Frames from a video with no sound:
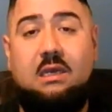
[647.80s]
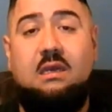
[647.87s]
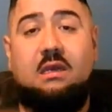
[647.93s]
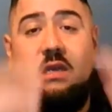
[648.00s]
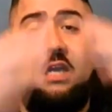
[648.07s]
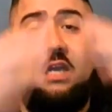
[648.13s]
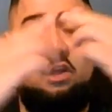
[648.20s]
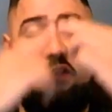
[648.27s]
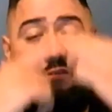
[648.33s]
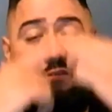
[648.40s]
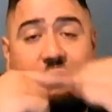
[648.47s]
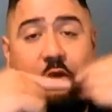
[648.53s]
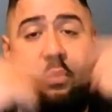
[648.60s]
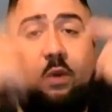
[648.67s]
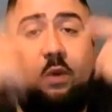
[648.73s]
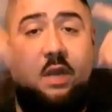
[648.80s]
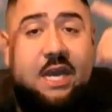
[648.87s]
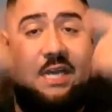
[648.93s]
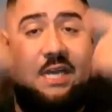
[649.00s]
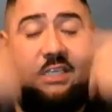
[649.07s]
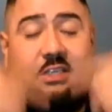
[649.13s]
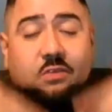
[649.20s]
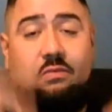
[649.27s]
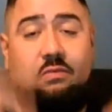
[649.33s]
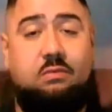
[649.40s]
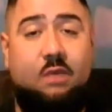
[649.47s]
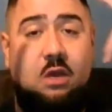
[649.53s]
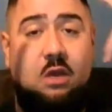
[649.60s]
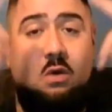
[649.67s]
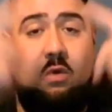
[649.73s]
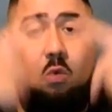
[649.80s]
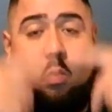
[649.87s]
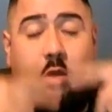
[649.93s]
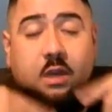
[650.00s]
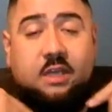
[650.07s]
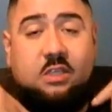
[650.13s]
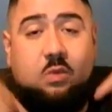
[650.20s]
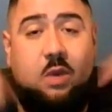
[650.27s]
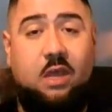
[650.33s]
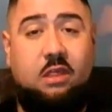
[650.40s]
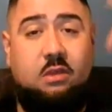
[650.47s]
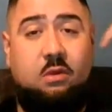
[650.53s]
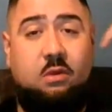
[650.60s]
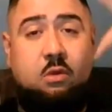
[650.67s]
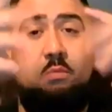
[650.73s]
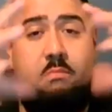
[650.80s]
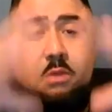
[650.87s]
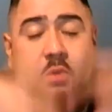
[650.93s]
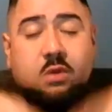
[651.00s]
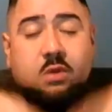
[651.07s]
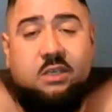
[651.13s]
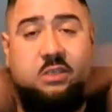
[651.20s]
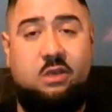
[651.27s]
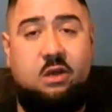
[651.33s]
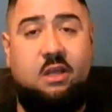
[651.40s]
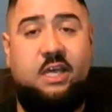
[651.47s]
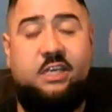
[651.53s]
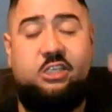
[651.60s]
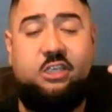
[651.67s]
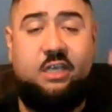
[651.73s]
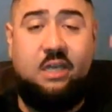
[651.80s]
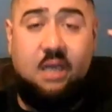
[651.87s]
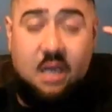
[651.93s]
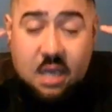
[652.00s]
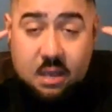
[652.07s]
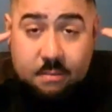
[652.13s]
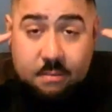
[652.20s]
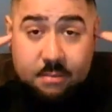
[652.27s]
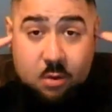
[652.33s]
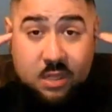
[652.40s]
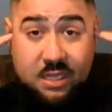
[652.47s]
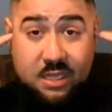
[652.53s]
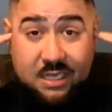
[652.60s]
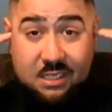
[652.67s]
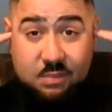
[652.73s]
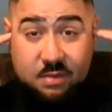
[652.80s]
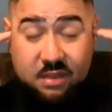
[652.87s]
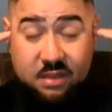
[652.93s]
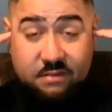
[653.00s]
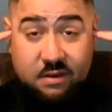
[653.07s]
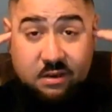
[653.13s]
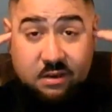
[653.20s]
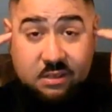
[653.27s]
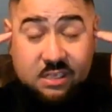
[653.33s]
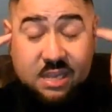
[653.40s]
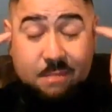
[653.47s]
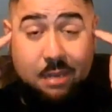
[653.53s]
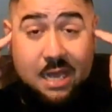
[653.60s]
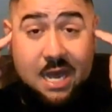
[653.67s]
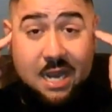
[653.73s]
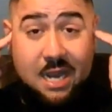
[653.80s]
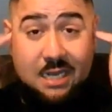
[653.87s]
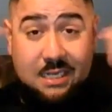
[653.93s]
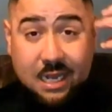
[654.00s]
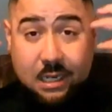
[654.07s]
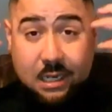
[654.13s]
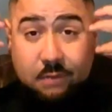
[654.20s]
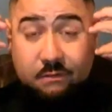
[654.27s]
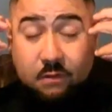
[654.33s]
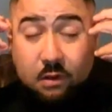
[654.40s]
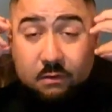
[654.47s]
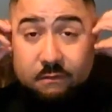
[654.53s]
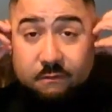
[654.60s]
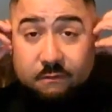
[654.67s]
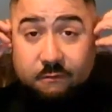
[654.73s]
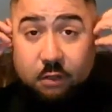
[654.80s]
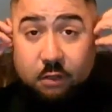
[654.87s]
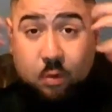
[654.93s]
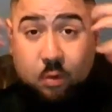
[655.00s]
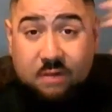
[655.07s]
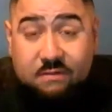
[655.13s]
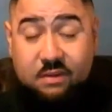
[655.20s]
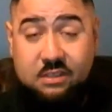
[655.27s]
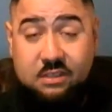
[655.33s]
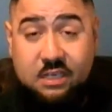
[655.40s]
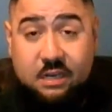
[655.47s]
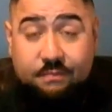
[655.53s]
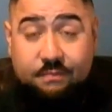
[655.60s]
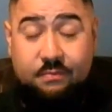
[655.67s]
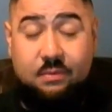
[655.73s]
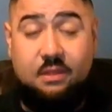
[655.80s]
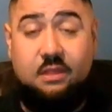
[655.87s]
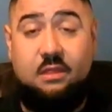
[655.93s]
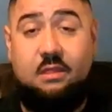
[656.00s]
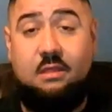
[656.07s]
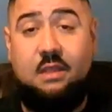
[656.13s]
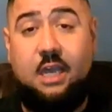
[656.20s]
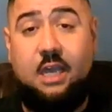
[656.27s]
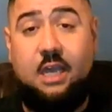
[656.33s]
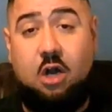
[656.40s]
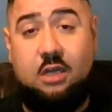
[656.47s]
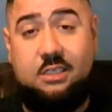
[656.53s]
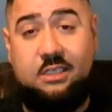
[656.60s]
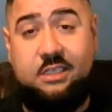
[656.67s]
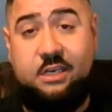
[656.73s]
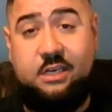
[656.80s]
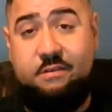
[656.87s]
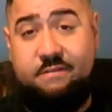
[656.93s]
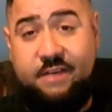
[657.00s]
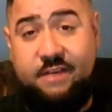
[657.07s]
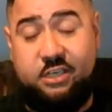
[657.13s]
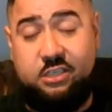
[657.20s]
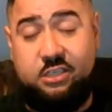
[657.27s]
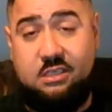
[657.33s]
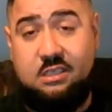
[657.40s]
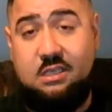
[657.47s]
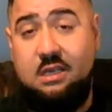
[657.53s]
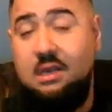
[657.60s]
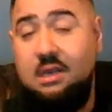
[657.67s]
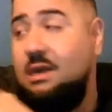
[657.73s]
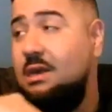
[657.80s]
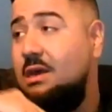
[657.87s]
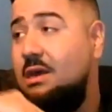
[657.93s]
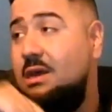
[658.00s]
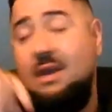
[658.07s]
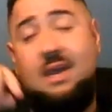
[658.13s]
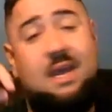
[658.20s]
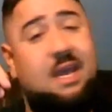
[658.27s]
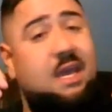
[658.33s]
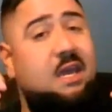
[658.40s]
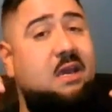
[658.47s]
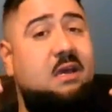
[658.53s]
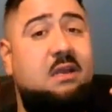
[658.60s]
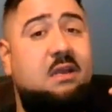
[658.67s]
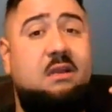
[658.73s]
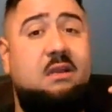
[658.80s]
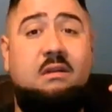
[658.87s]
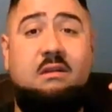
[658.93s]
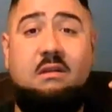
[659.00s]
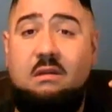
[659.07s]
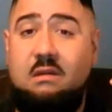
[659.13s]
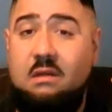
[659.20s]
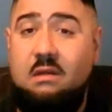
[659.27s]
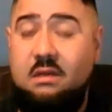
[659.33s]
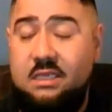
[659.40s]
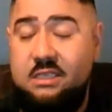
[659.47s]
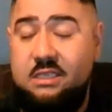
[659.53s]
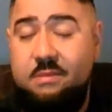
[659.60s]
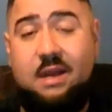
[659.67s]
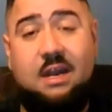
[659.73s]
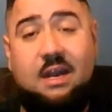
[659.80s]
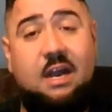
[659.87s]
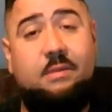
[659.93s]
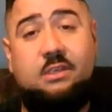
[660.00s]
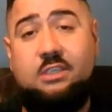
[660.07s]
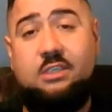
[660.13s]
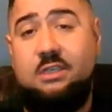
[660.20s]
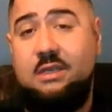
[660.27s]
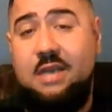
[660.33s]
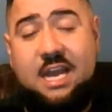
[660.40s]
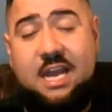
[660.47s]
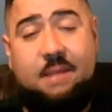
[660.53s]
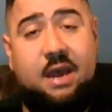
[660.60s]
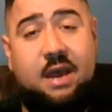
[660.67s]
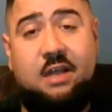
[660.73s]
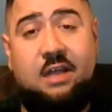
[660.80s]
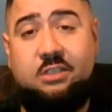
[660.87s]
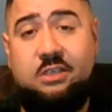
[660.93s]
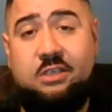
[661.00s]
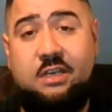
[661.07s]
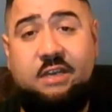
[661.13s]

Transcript: you know, the fluid has to, you know, work its way through mucus and all that shit. But when these motherfuckers get blocked and fluid fills up, it causes ear infections. And it doesn't matter how much antibiotics you give